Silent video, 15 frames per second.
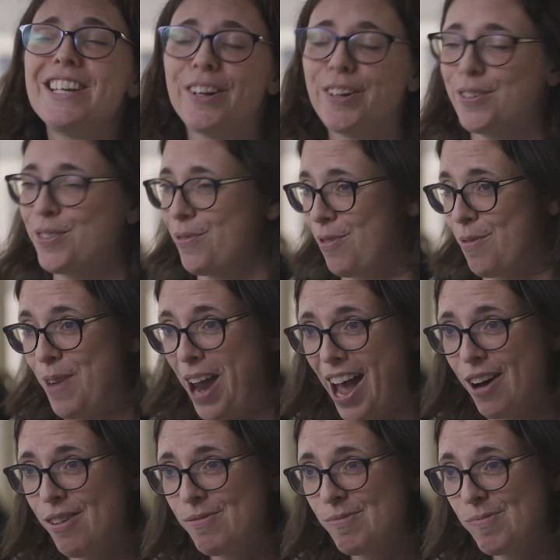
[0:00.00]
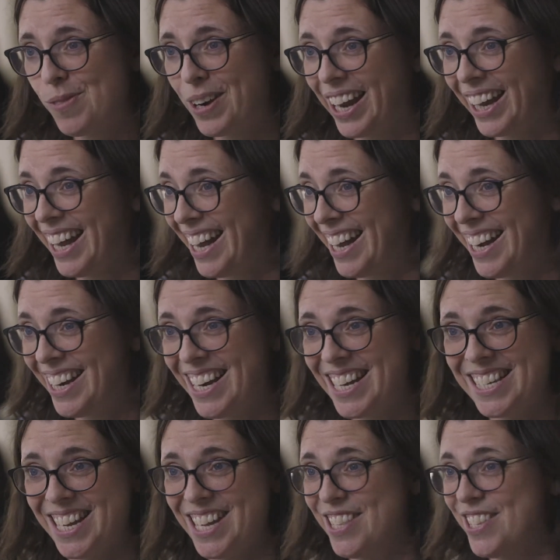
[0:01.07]
years from now, when a kid
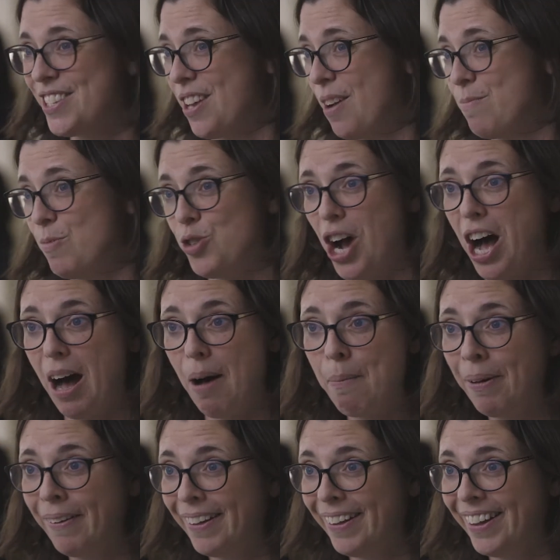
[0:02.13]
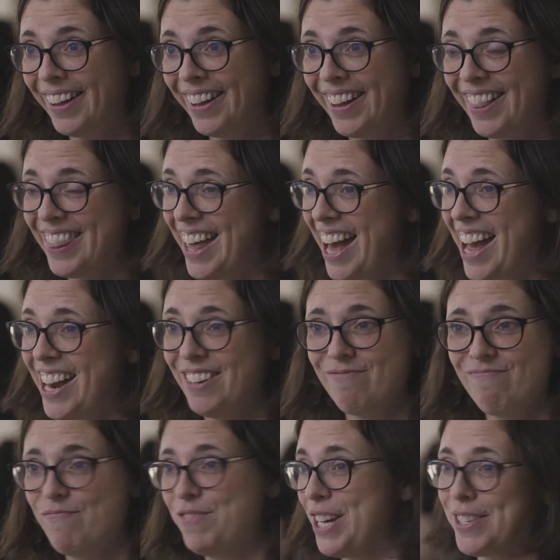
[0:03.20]
is in some job that
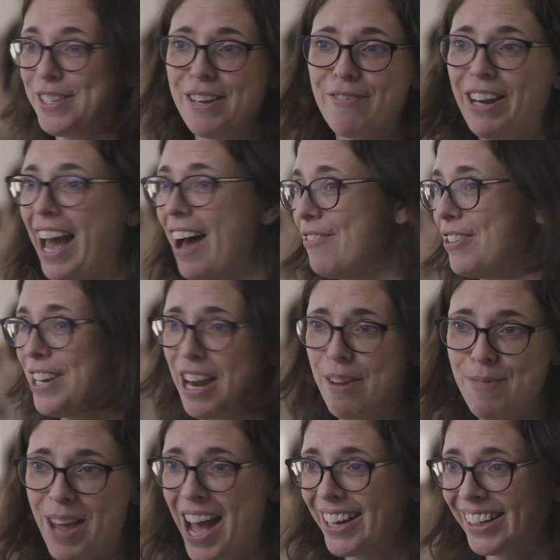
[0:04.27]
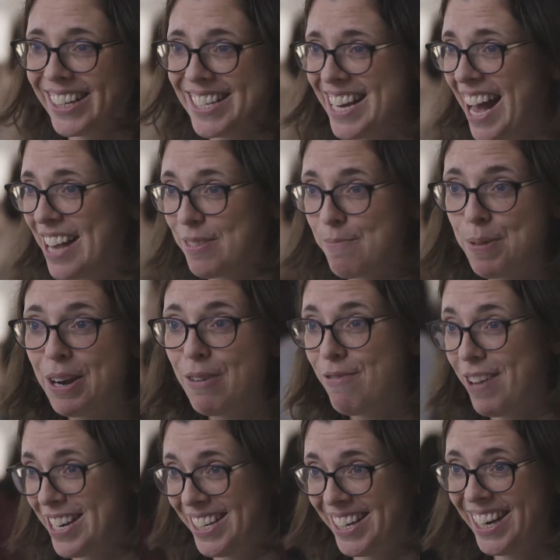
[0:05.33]
doesn't even have a name yet because it hasn't been
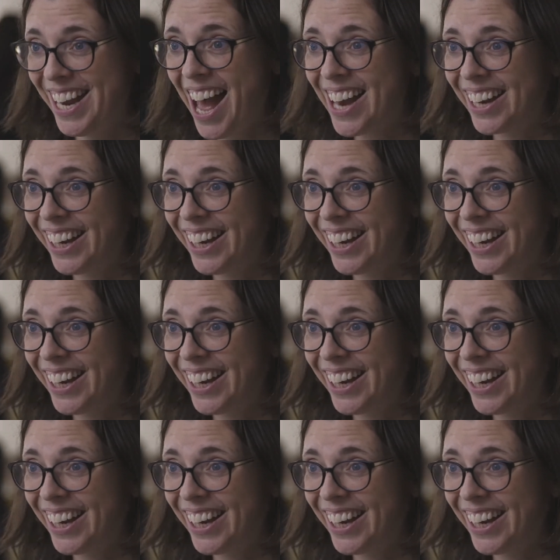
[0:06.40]
invented yet,